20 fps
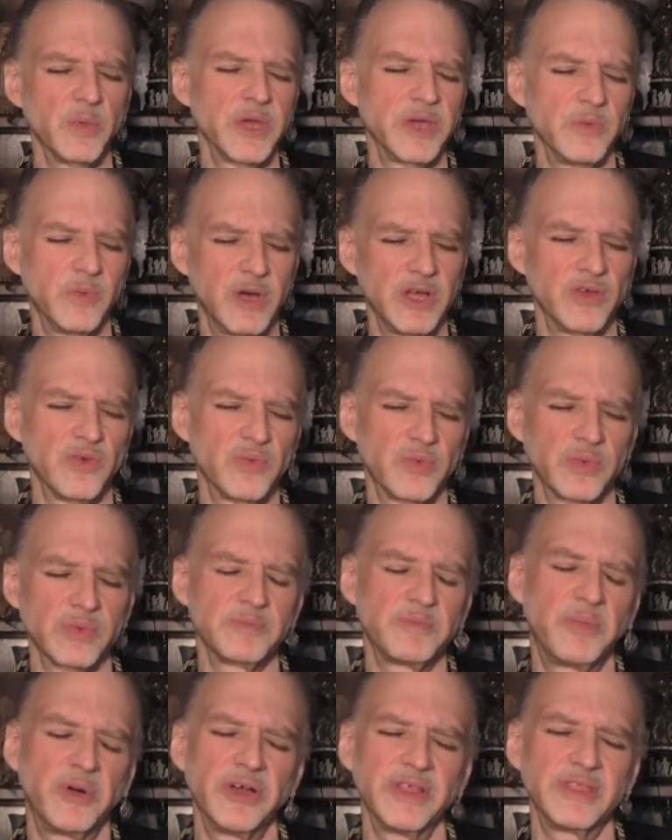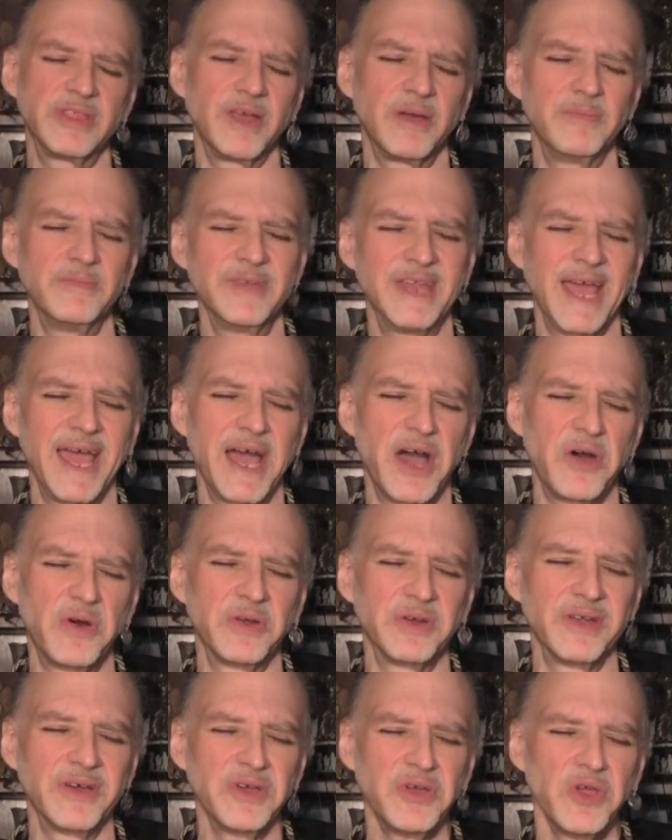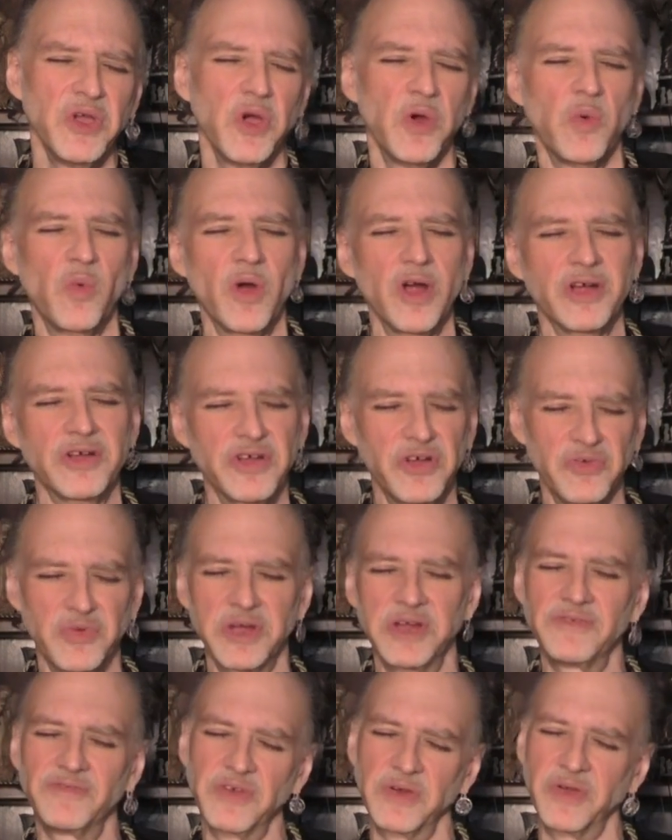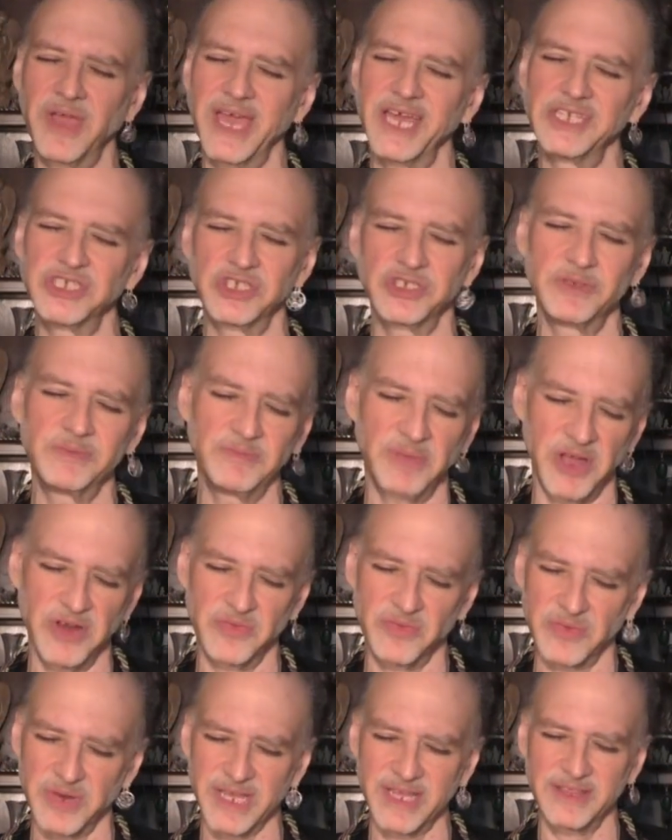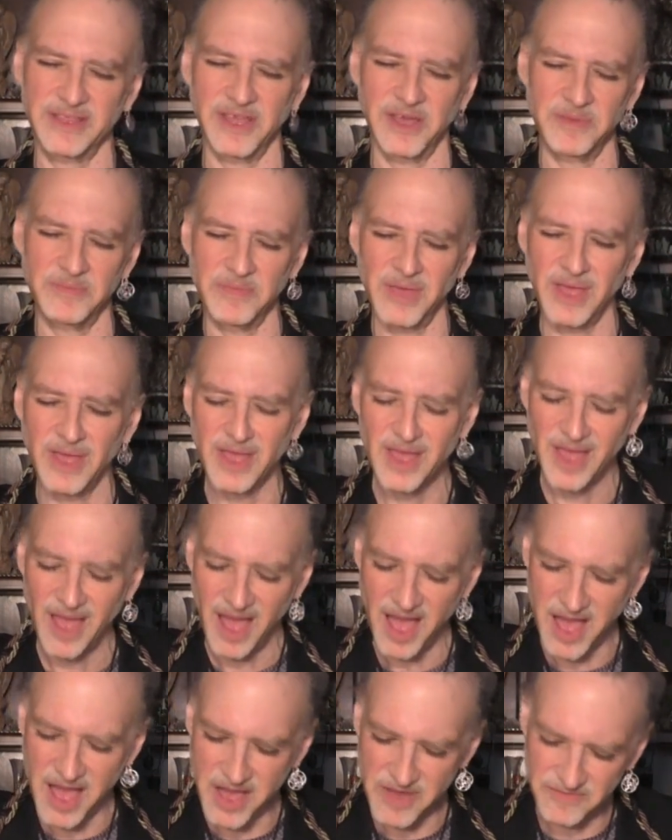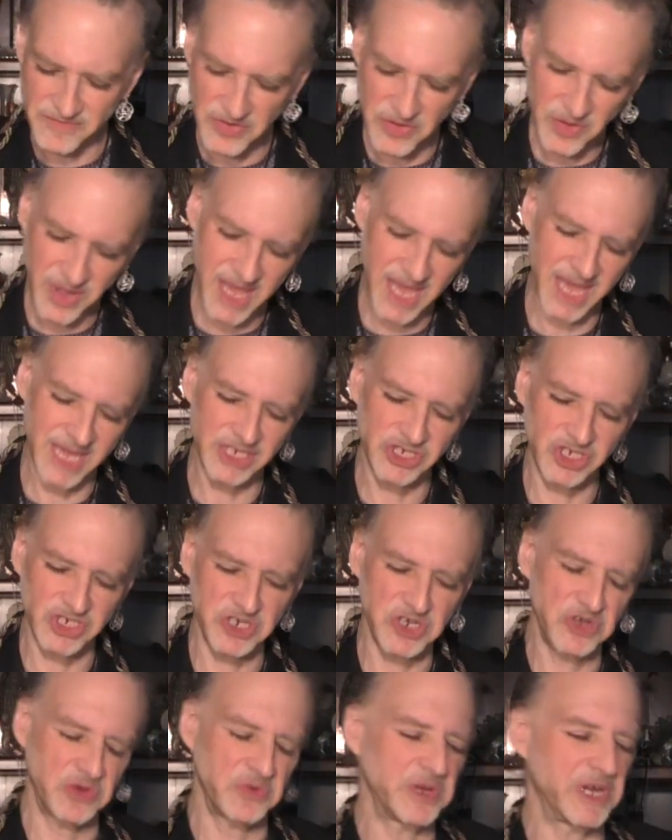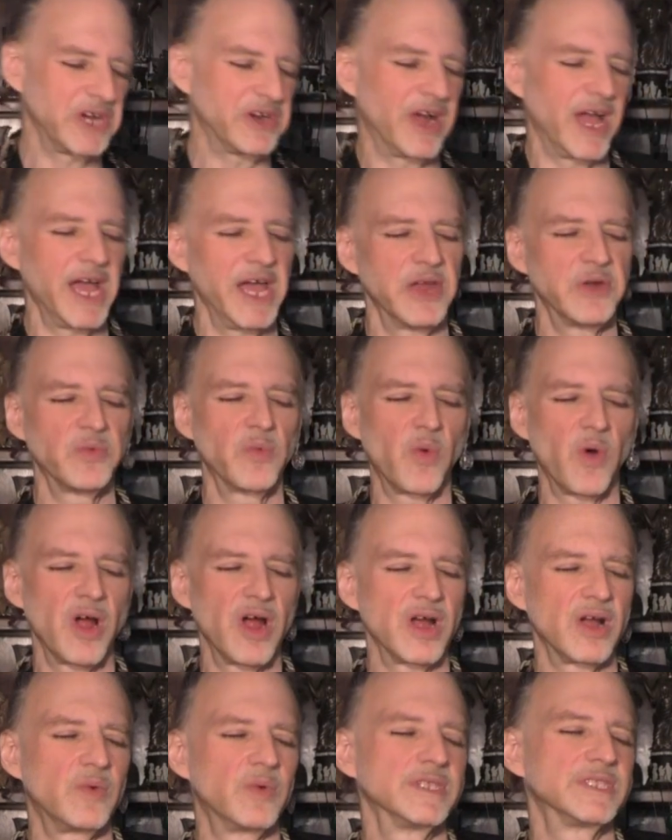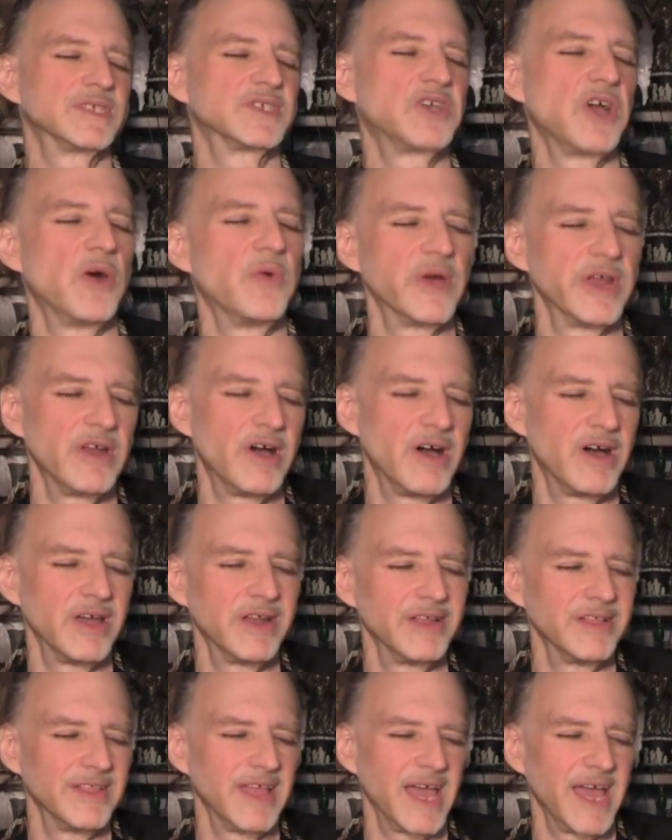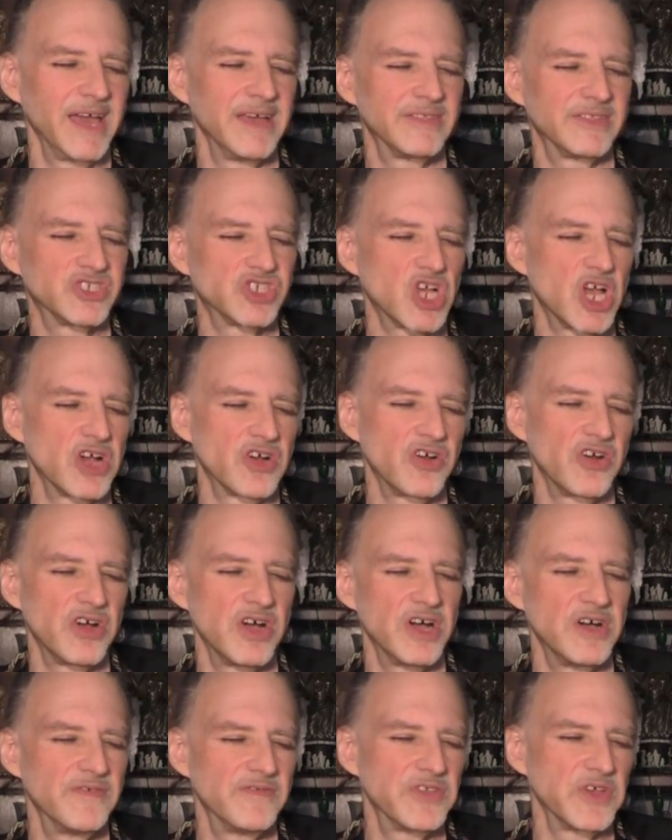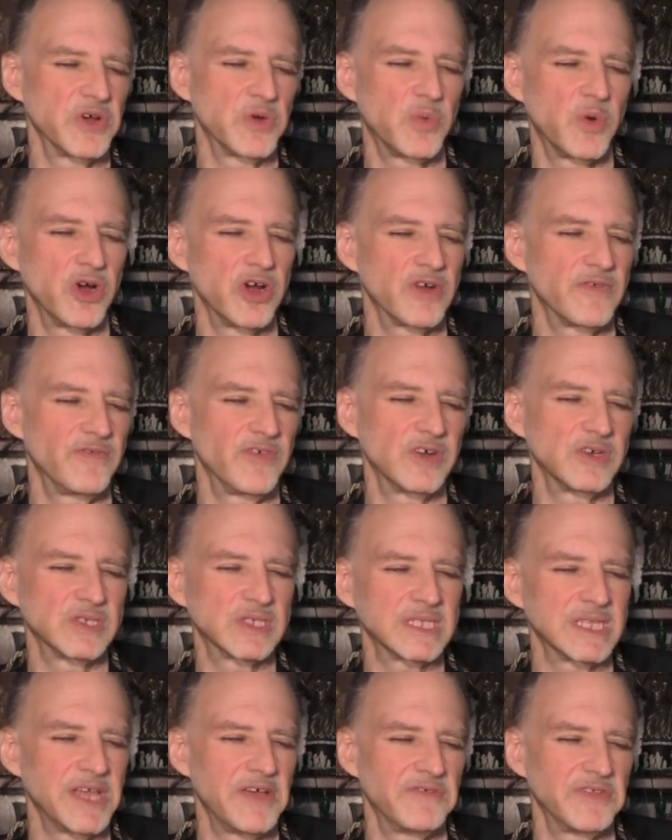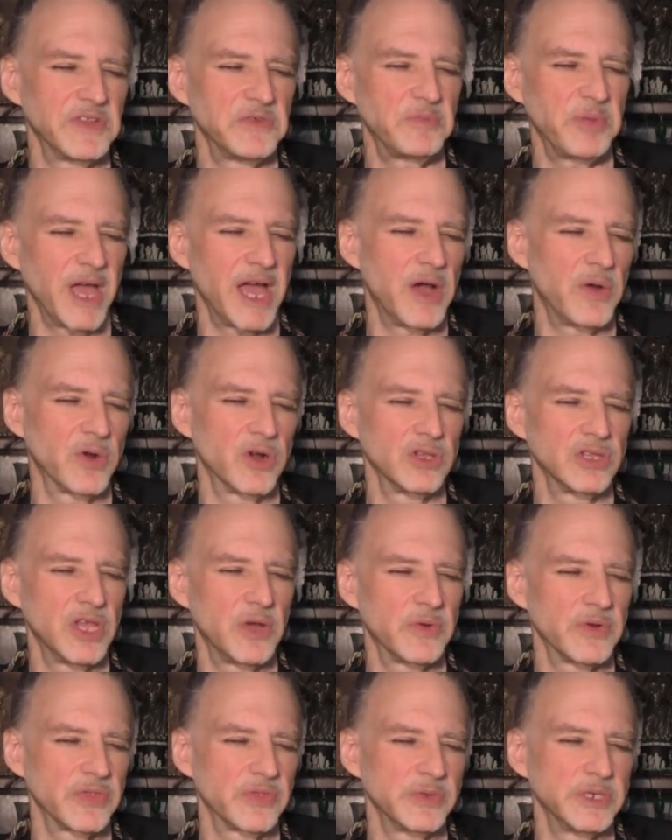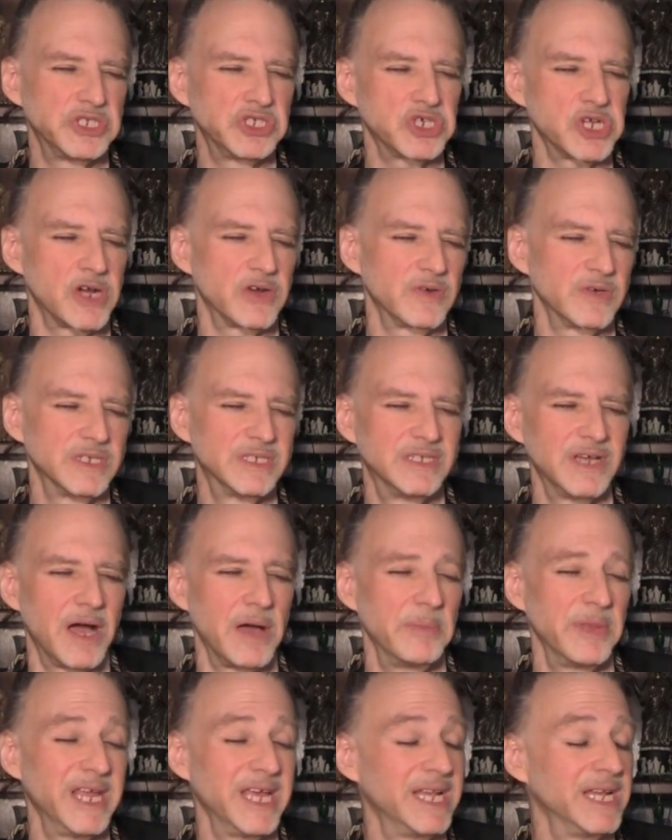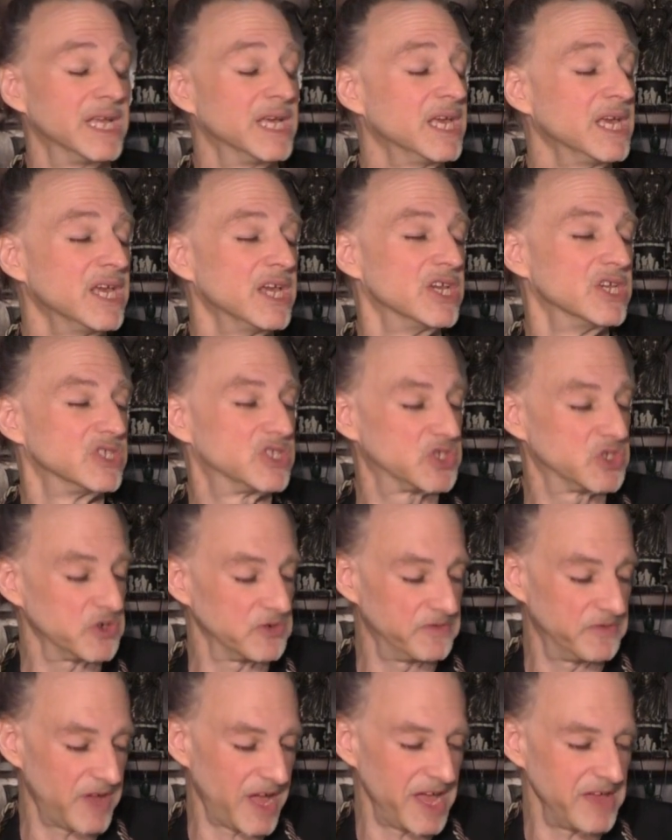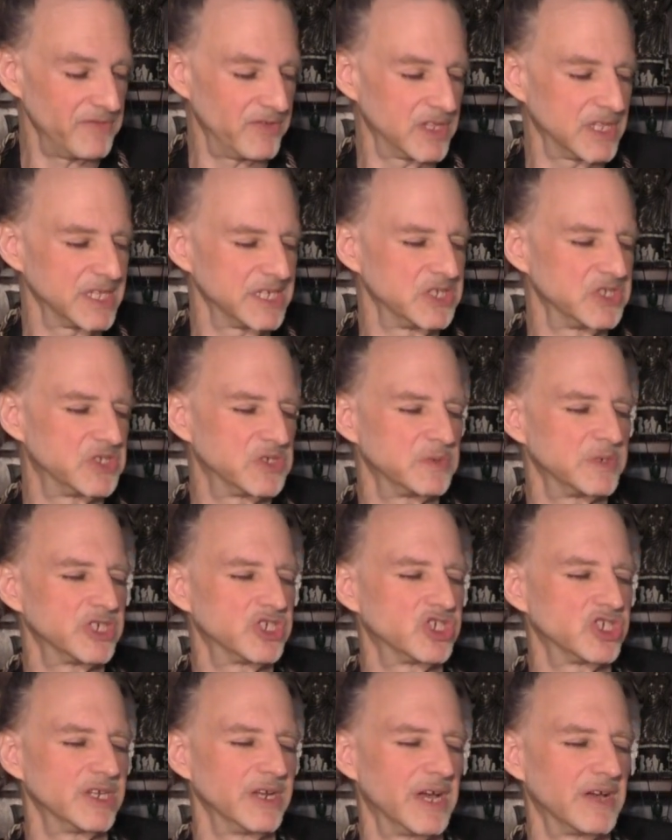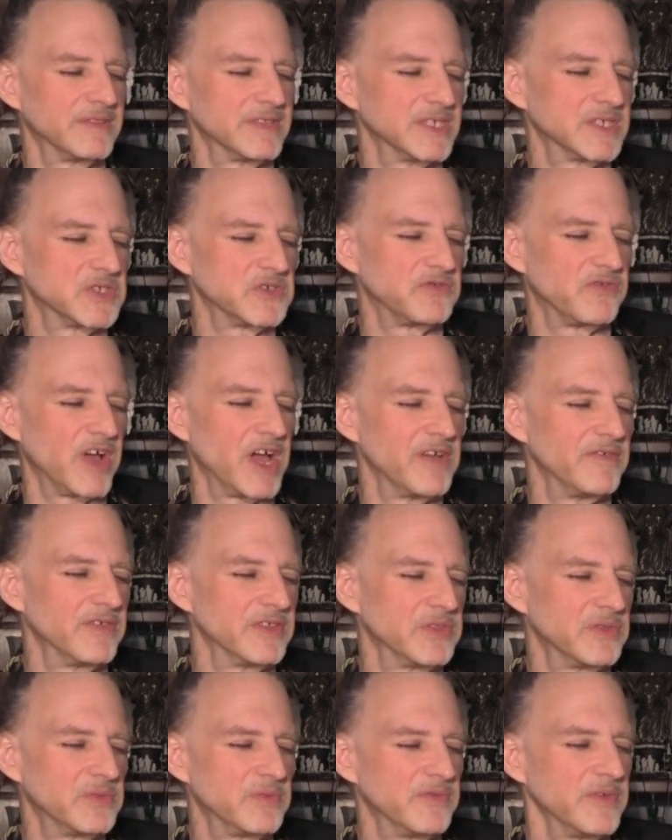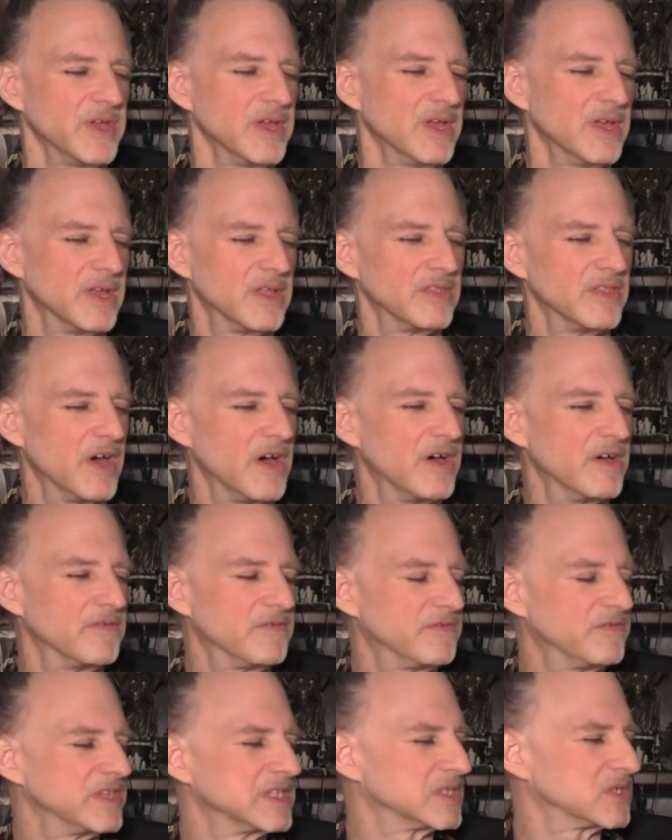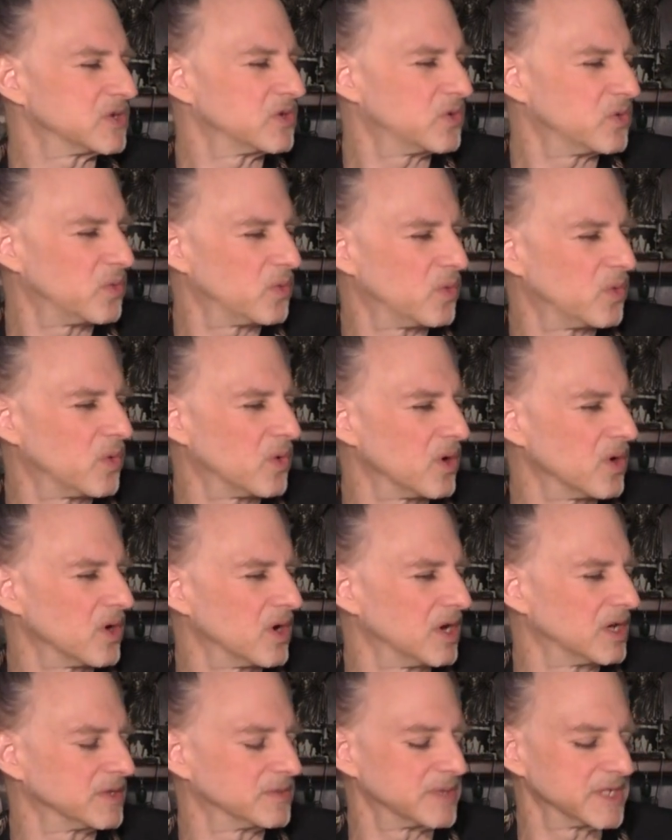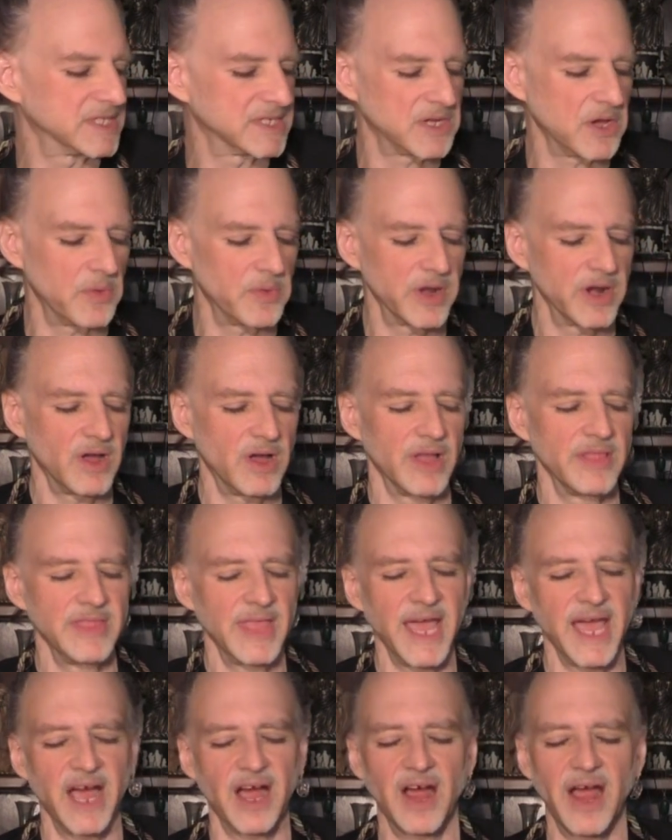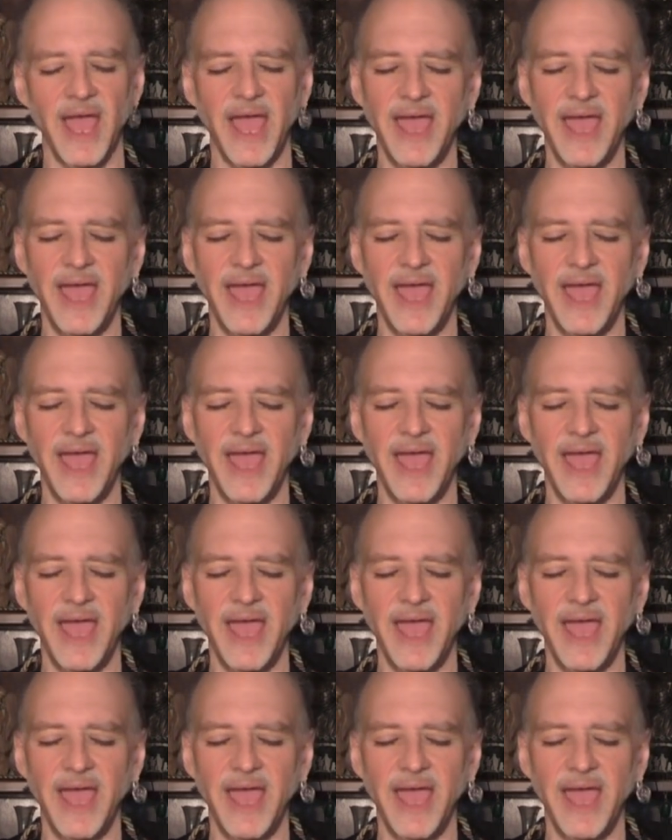We will put them down work, career, vocation, but read them uh, vocation, career, and work. What's going on in the eighth chakra of their work? First level of power, lower three chakra dominant, survival intuition, how they survive in the, the physical world, what's going on there.